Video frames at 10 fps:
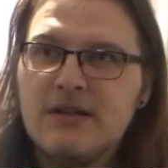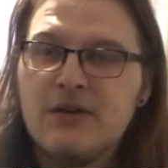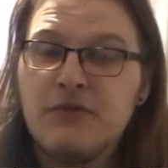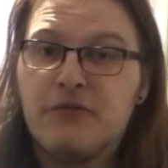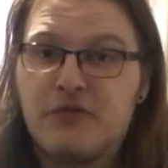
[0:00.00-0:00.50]

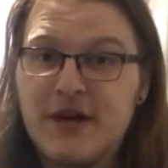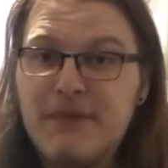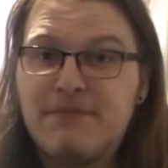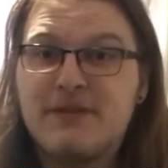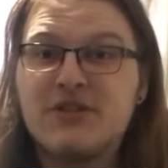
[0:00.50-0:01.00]

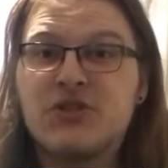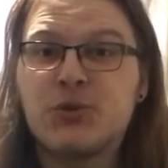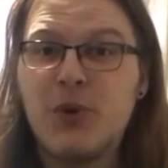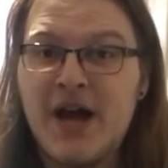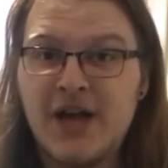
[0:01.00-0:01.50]
Flip the
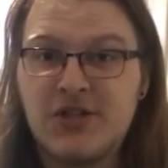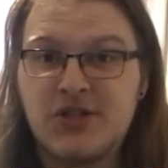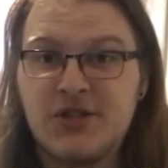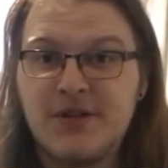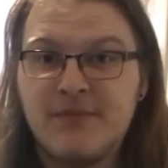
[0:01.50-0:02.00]

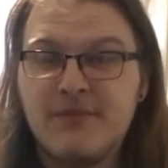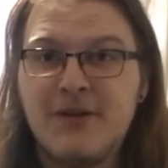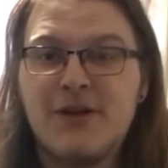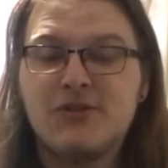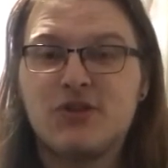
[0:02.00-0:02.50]
switch.
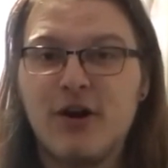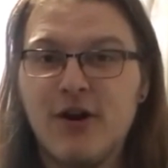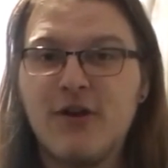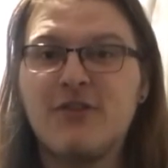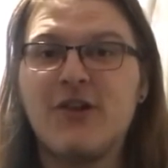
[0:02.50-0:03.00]
Turn